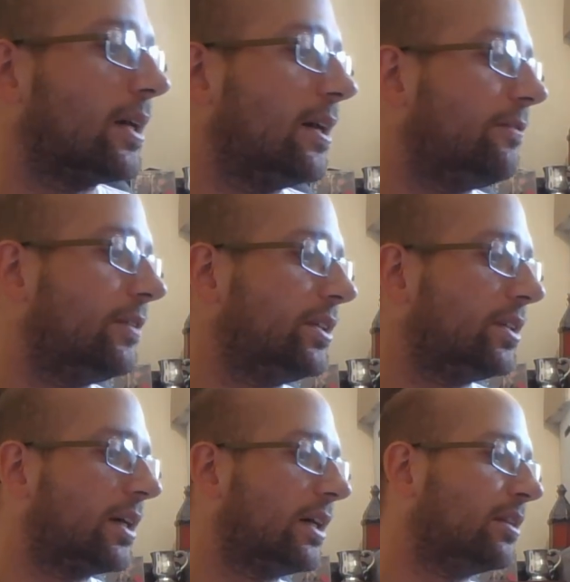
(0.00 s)
Carthage
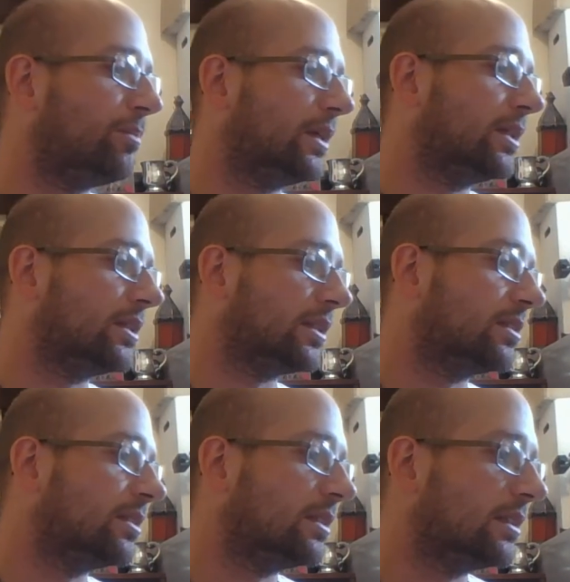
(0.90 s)
is kind of
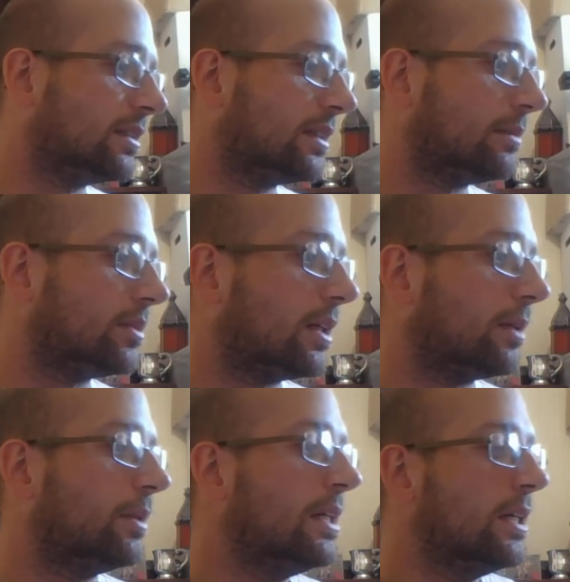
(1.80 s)
building at the same
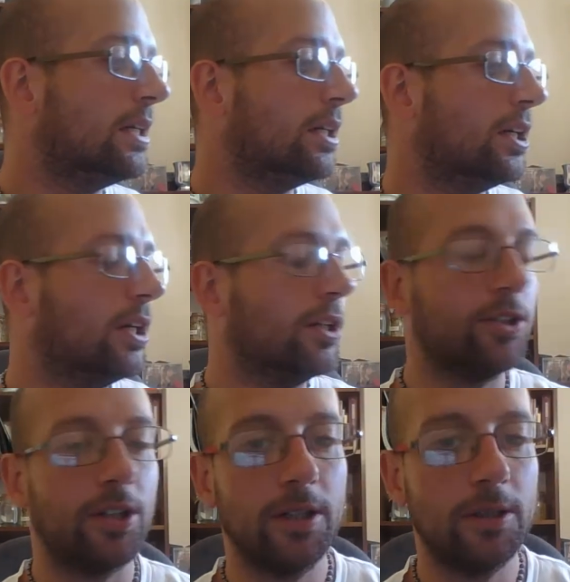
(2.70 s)
time.
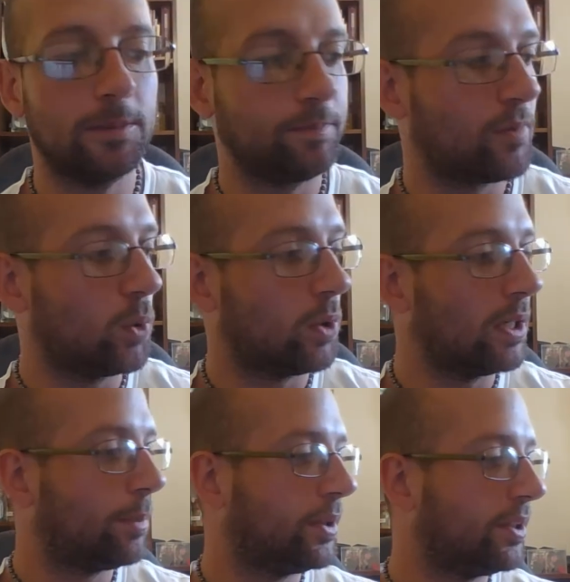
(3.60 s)
So
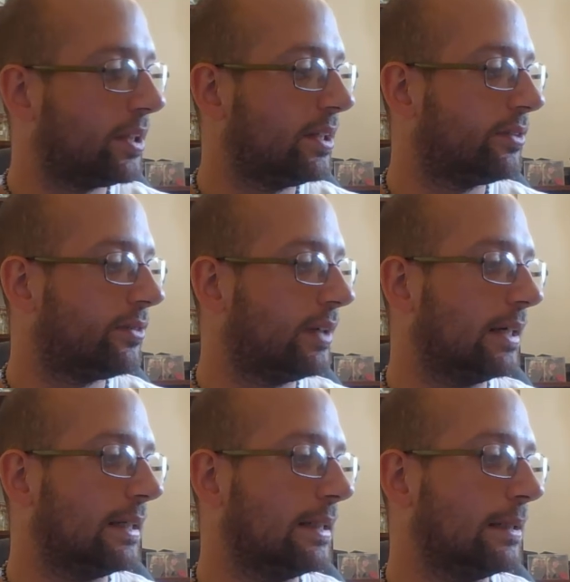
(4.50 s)
what happens is
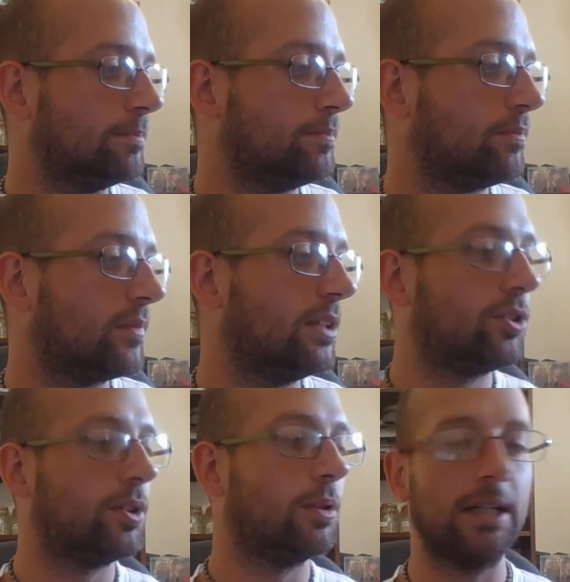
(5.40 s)

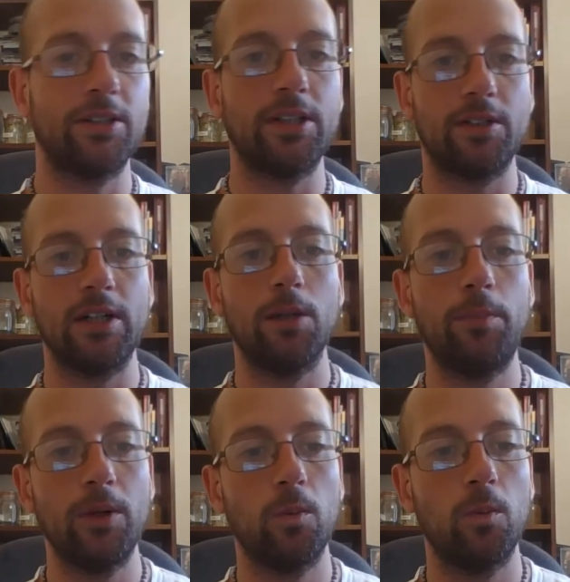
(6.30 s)
these two lines are
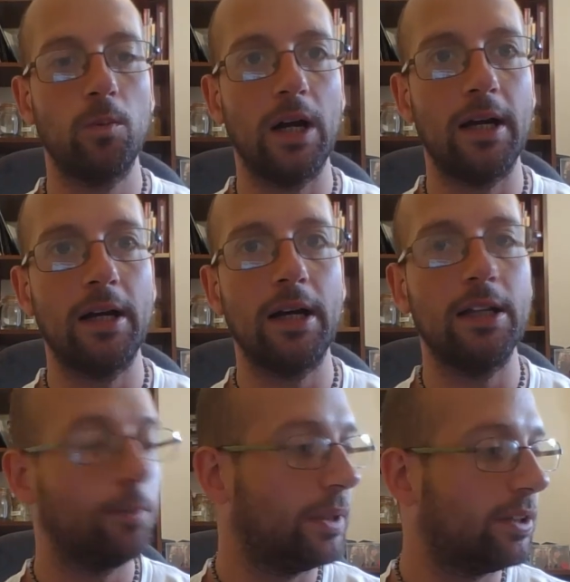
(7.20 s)
developing,
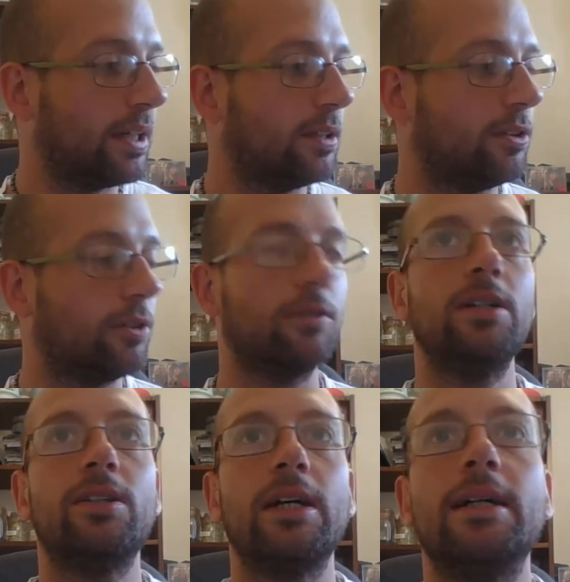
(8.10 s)
and it's been taken to
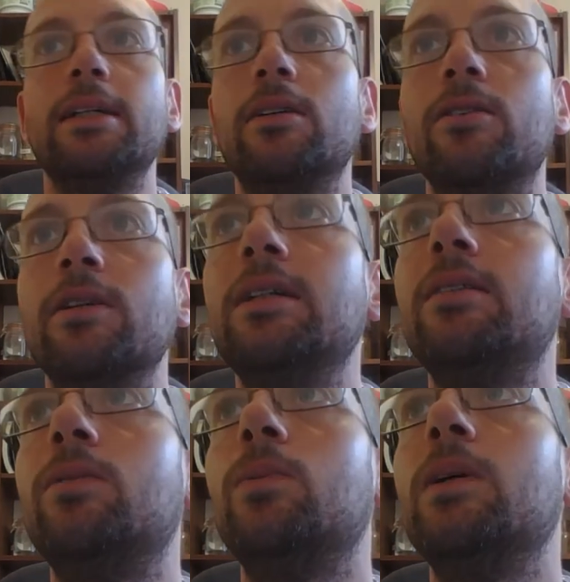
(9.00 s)
Greece. And in Greece,